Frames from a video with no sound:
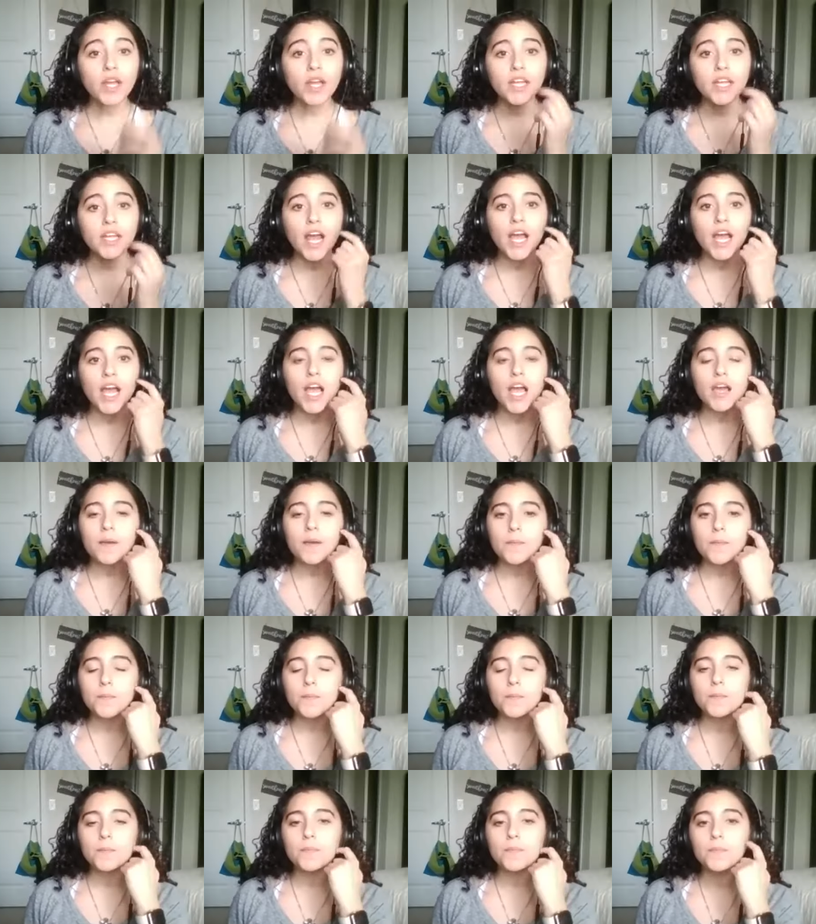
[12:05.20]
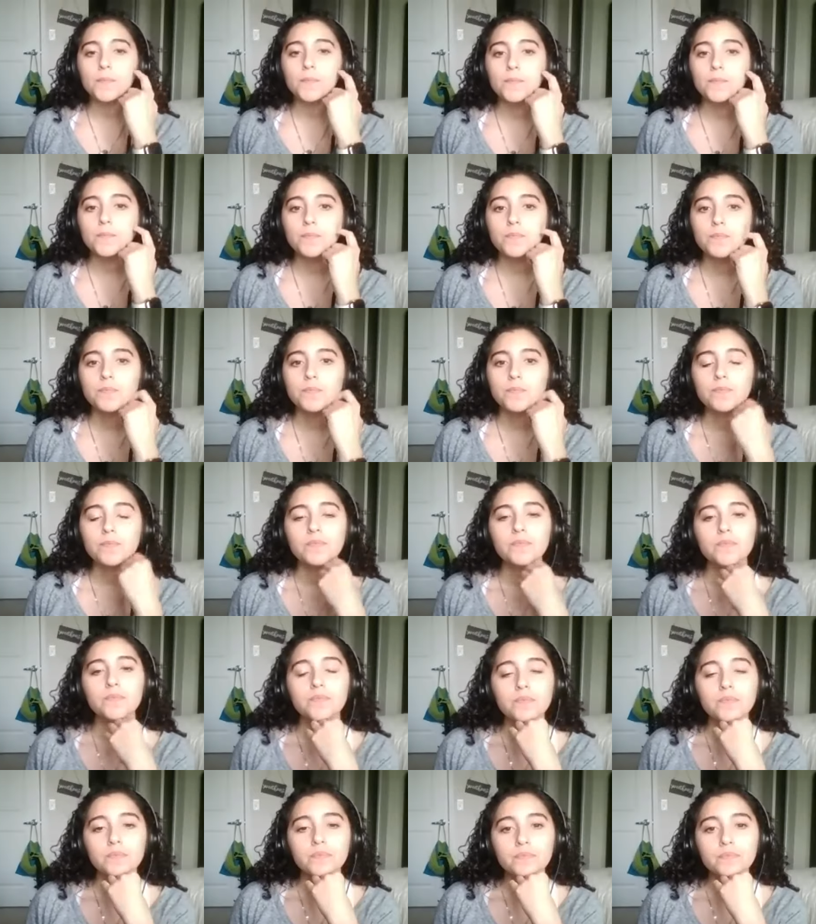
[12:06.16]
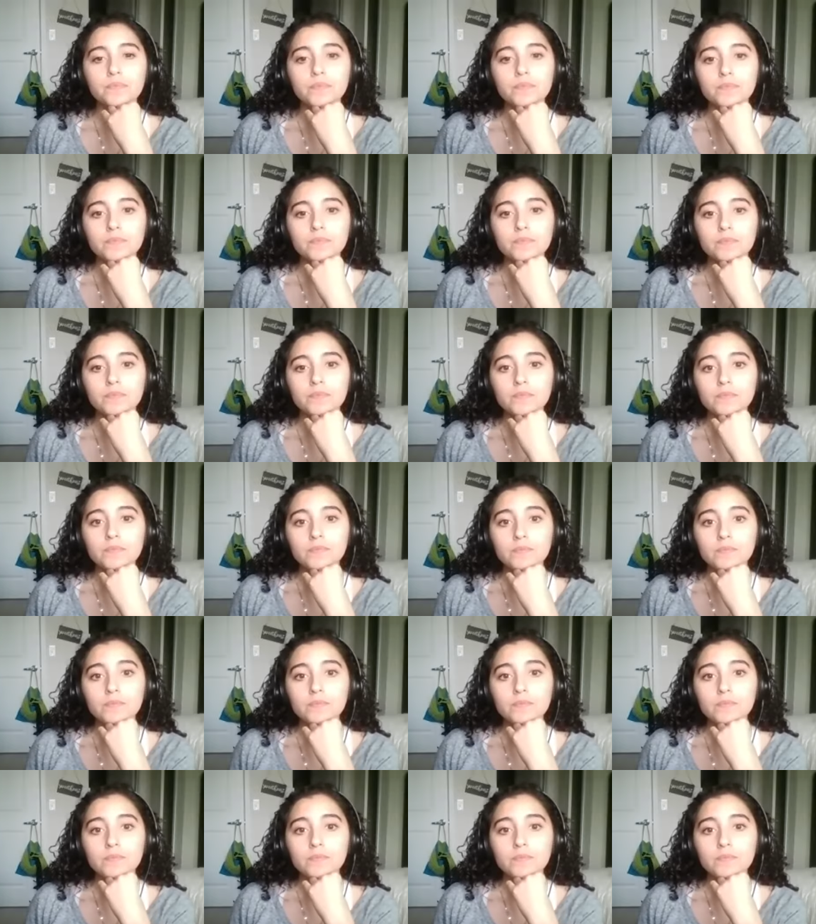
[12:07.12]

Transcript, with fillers: is a, uh, she is a motherfucker she is